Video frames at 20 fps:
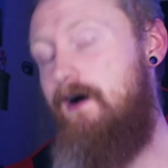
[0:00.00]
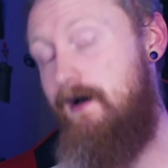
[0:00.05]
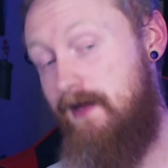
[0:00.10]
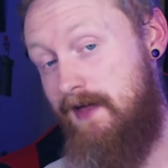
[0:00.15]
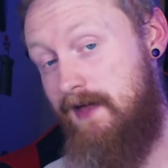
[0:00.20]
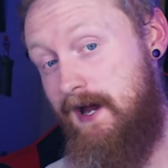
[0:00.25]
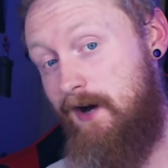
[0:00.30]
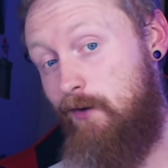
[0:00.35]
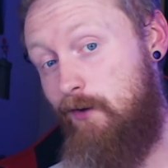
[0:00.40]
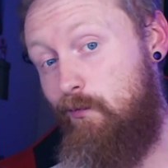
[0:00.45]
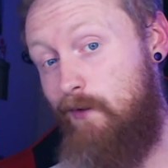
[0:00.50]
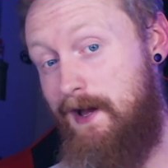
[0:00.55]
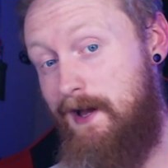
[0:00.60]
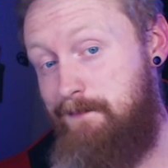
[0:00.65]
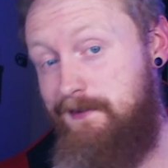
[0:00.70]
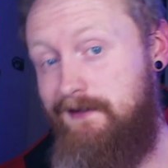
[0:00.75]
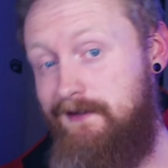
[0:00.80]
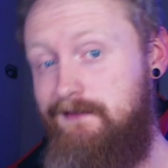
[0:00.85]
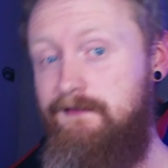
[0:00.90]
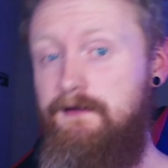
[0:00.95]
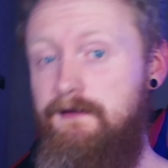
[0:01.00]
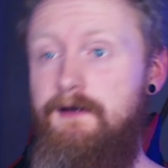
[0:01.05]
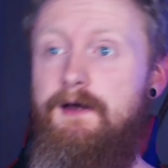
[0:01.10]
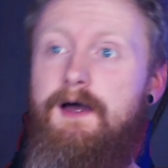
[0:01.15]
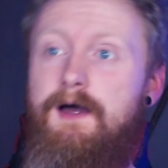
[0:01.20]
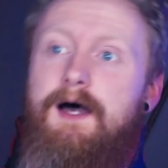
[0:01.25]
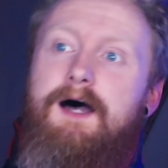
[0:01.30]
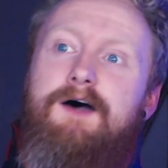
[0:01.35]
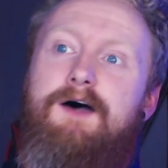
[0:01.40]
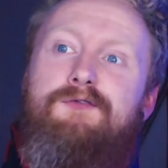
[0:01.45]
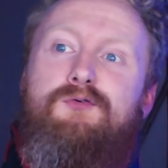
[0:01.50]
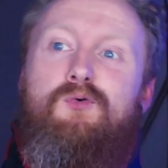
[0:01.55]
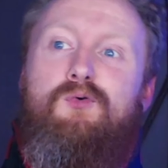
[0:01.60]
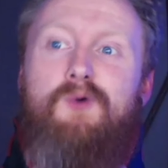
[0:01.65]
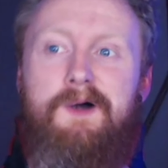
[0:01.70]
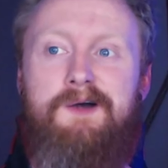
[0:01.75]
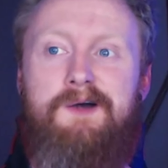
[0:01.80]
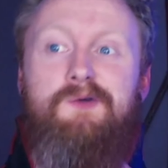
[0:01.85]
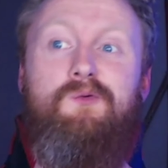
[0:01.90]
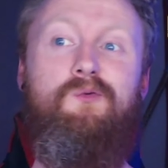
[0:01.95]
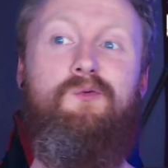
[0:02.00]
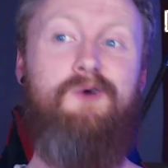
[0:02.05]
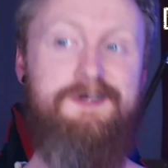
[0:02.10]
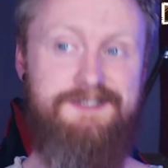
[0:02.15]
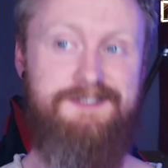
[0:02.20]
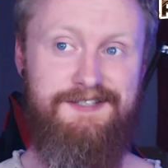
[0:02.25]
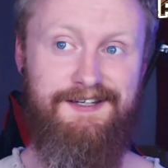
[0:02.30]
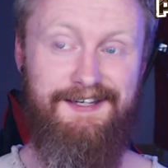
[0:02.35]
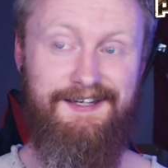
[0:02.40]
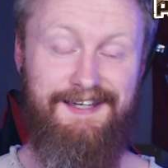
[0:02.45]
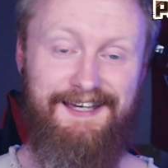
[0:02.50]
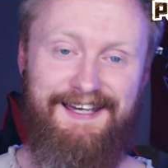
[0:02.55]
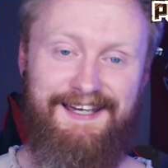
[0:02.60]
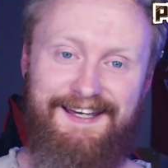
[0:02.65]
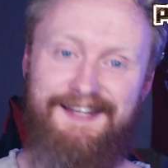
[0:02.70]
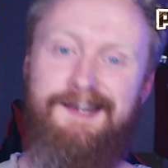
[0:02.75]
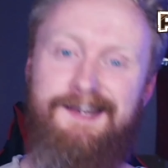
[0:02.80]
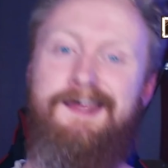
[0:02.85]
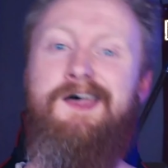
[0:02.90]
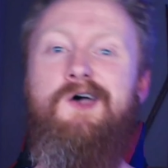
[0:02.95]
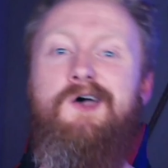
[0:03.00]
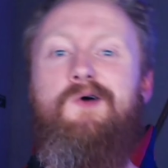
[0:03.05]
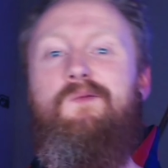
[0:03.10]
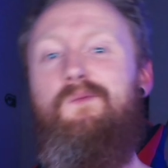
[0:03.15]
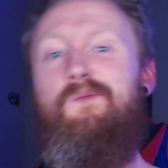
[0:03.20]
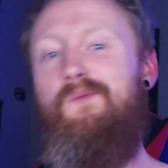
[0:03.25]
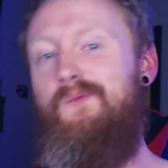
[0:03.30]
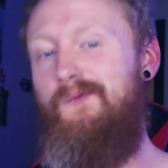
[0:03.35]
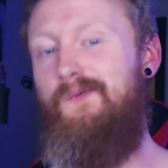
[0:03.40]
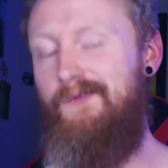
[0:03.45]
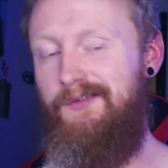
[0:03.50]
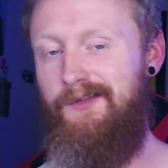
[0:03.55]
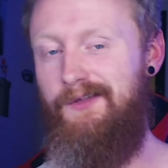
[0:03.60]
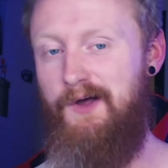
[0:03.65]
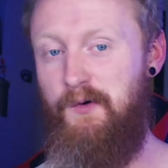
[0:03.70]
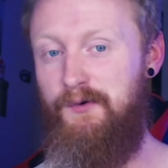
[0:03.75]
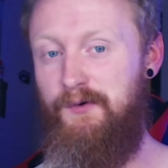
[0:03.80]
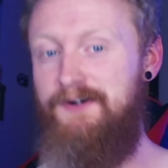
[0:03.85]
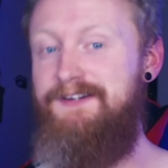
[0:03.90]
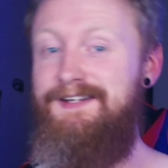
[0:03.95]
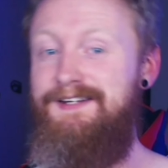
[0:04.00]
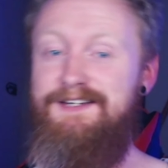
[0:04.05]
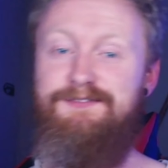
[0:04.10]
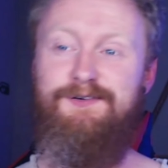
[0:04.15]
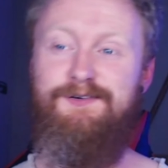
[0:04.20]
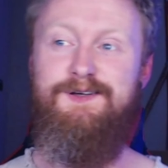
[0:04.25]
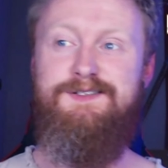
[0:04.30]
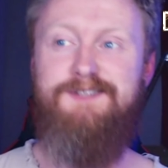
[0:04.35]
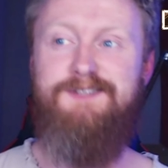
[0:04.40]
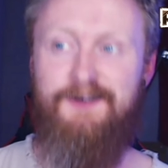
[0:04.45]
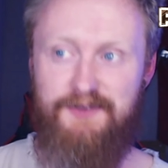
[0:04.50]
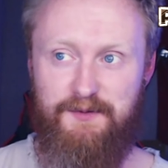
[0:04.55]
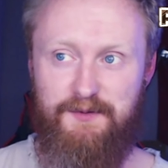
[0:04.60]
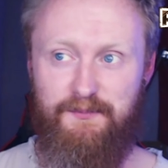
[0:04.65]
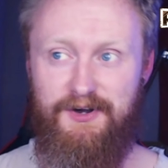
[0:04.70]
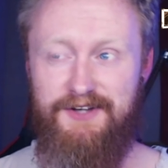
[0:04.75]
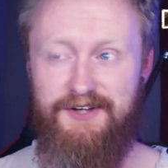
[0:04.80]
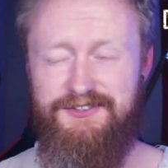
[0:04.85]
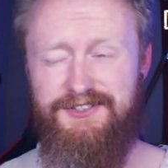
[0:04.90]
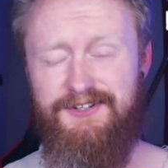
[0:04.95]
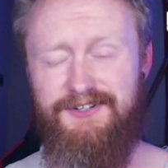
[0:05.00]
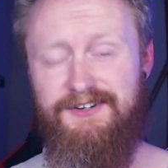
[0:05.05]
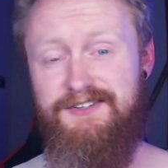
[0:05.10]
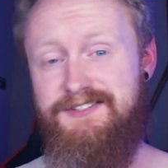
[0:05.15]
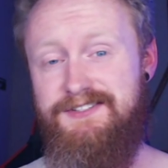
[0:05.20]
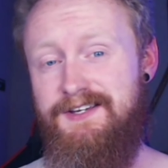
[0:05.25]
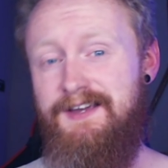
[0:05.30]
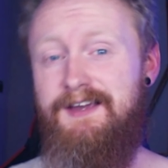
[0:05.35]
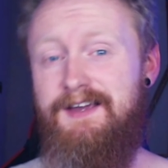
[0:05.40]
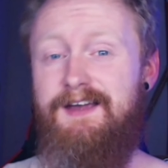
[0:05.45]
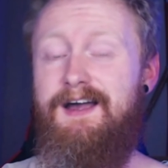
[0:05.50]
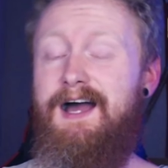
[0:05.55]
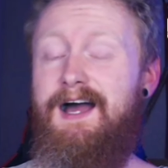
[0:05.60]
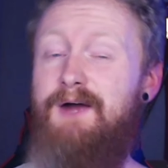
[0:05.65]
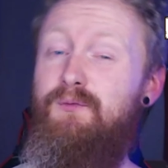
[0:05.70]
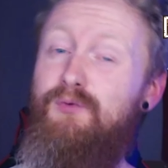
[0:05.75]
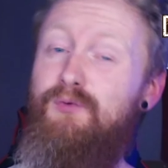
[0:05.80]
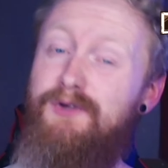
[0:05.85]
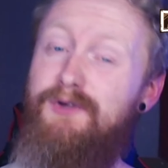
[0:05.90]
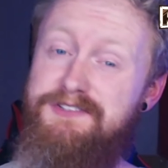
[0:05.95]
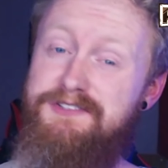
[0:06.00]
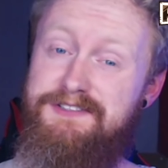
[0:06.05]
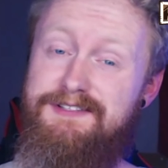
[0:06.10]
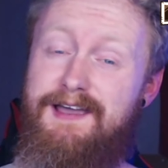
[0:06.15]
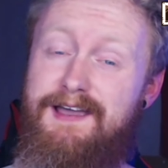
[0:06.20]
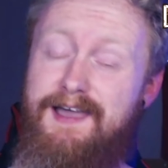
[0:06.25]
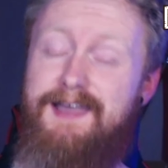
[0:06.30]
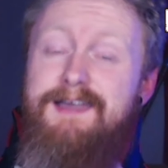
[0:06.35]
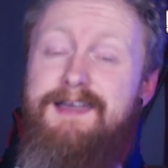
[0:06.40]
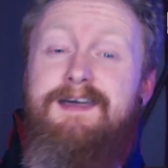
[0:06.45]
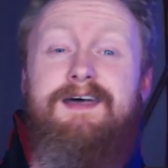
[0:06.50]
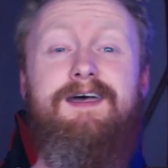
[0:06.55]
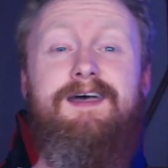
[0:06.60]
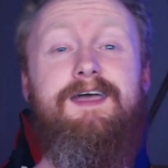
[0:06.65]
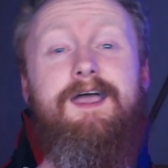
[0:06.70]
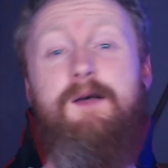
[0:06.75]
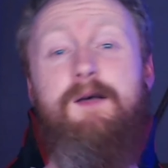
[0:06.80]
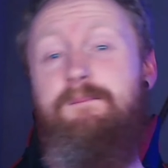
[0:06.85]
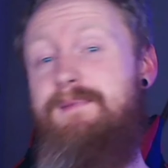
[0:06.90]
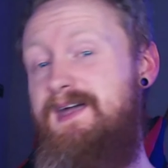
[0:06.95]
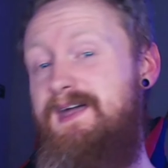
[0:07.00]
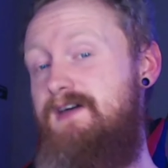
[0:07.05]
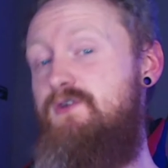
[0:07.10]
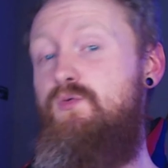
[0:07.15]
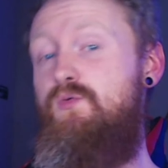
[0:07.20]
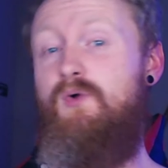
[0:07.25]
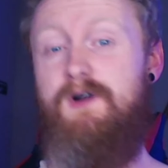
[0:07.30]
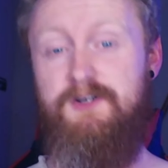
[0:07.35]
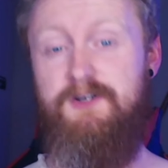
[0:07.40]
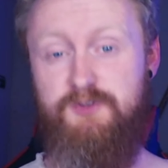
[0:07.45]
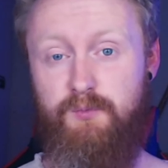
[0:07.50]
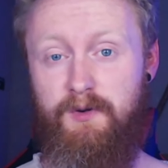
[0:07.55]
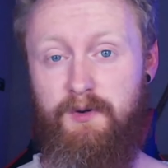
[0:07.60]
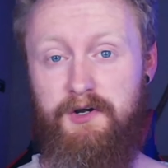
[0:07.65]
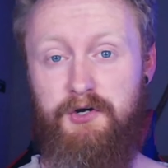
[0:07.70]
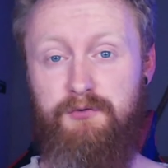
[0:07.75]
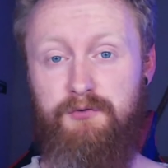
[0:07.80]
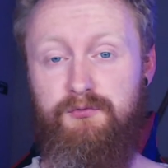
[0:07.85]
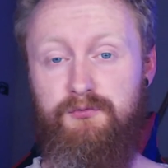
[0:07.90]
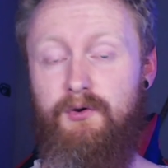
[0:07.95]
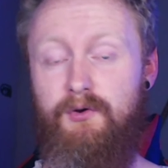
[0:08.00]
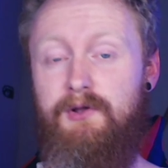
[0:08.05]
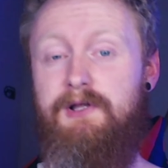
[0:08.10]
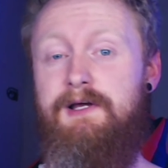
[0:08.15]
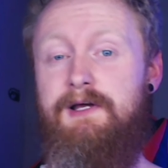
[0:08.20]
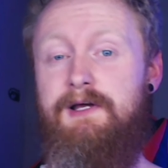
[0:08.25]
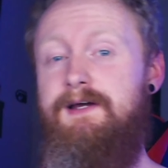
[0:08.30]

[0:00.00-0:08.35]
Air weapon for, once again, lower defense on the monsters. I will say command works wonderful.